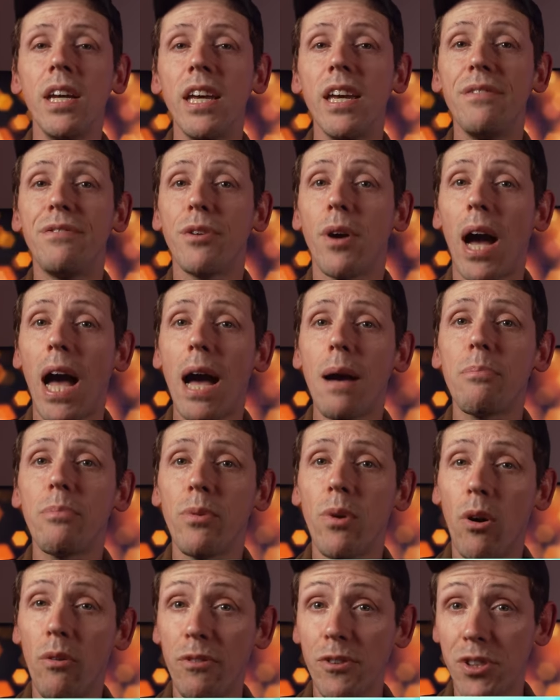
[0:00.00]
If your app
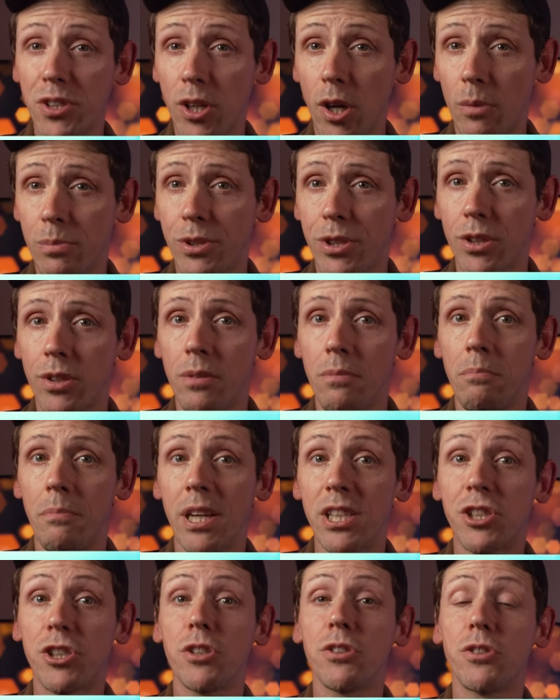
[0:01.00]
offers the option,
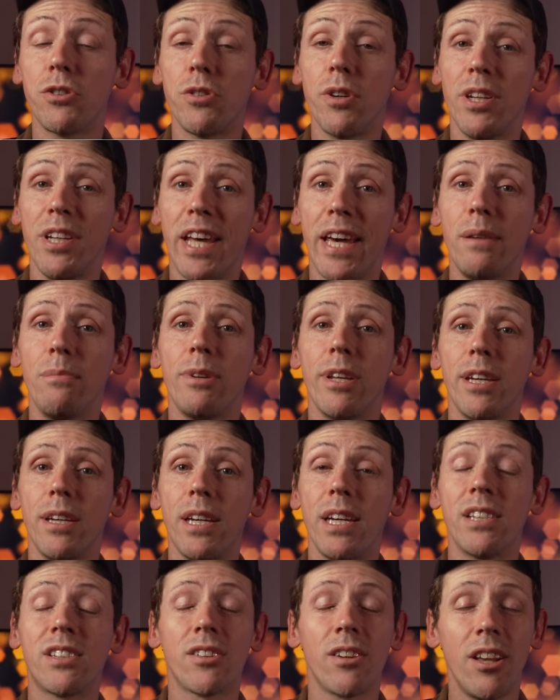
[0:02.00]
make sure to enable it.
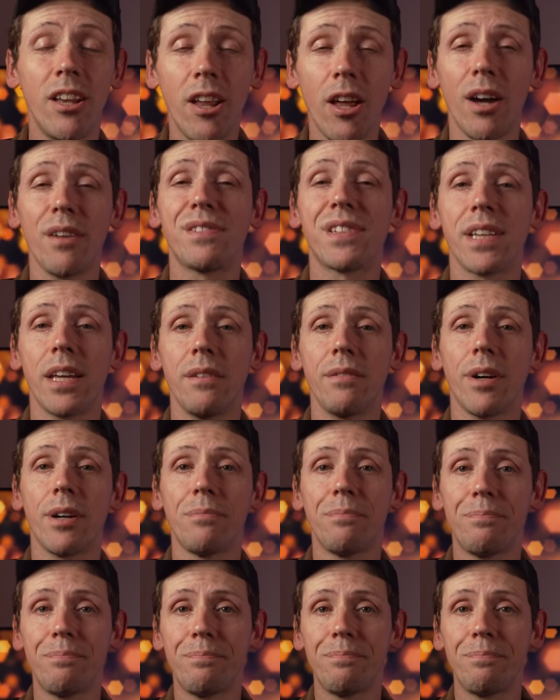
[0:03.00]
It's a lifesaver.